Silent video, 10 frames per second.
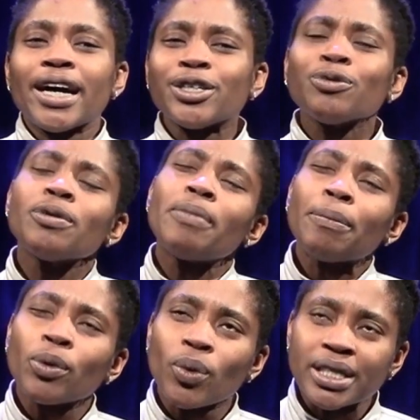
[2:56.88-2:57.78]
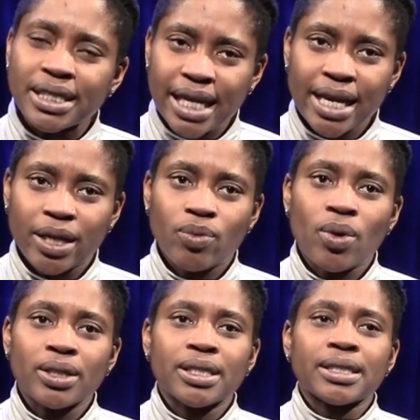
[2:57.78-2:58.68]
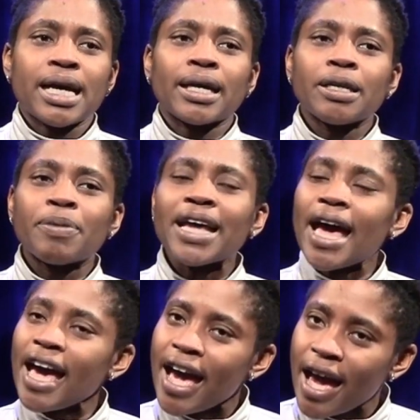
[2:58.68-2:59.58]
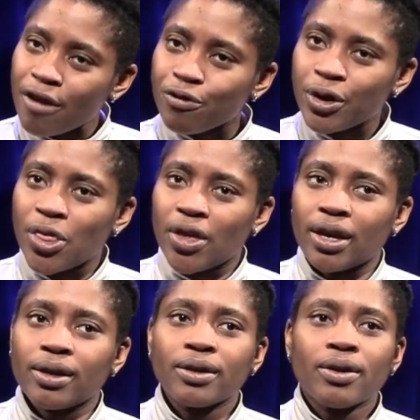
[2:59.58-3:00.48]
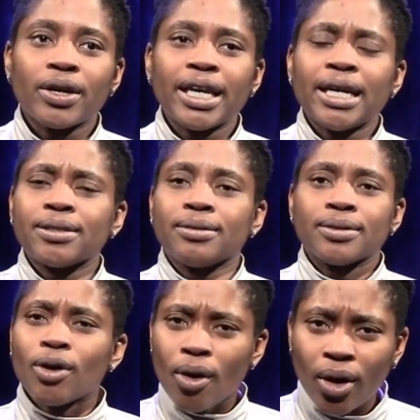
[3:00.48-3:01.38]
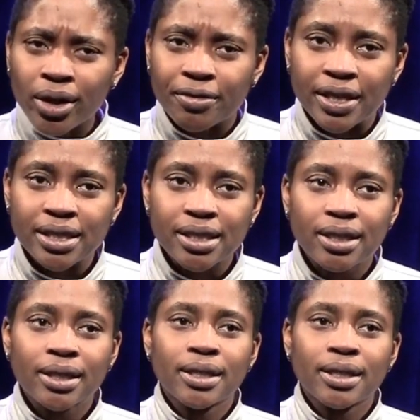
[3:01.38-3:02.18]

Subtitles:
I don't remember what day it was exactly, but everything got canceled, all of it.